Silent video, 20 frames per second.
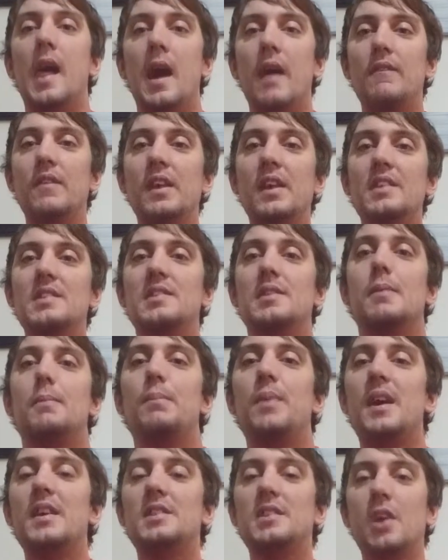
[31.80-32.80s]
I think he's the
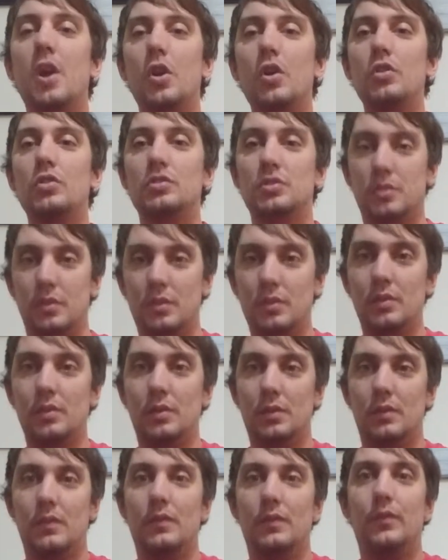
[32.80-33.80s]
best coach
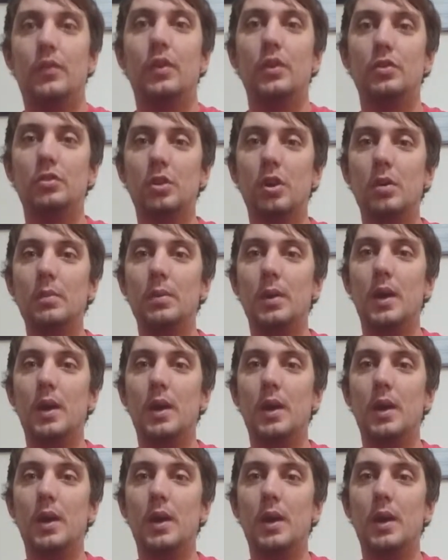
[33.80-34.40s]
for the job.